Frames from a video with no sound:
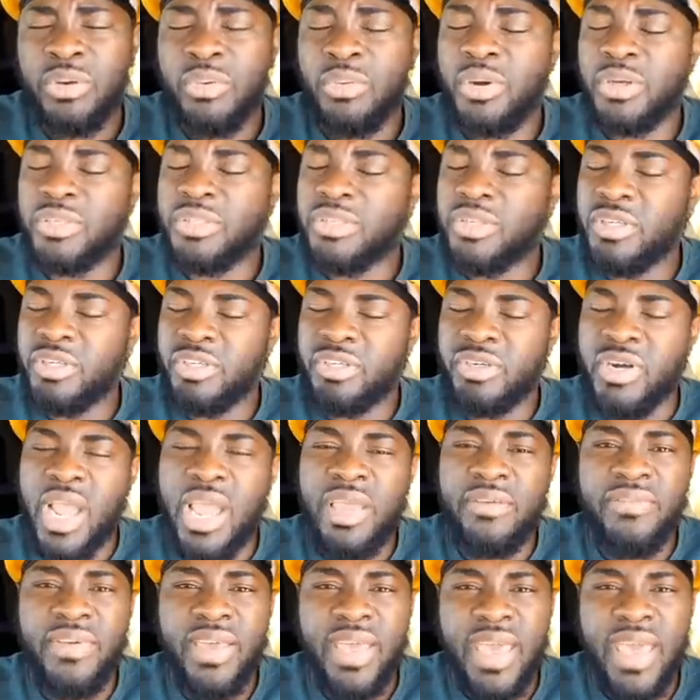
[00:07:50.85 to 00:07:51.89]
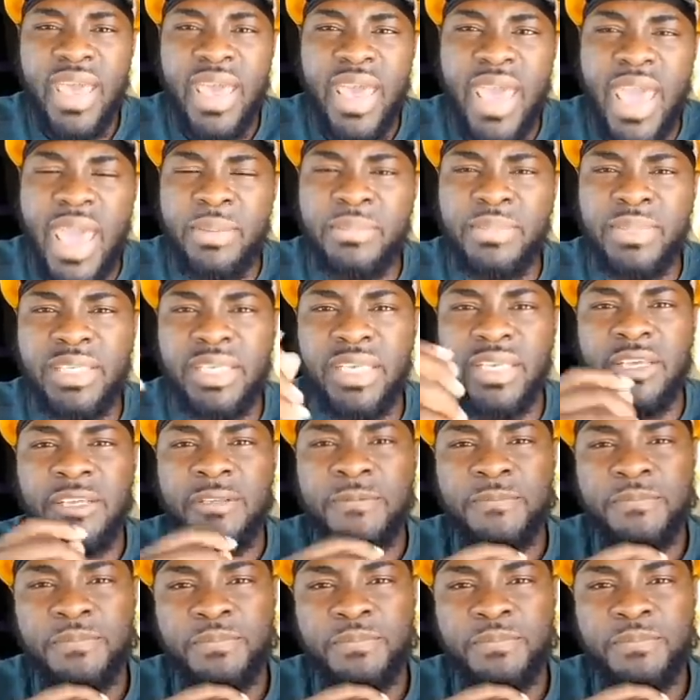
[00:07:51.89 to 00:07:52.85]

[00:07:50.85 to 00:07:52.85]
was to drive empty